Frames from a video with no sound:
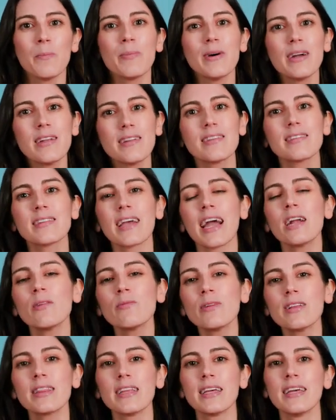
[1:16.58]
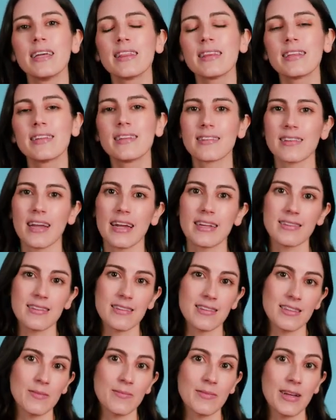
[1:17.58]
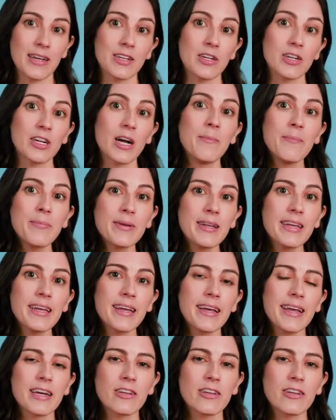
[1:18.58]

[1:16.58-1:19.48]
But design within the design system that your company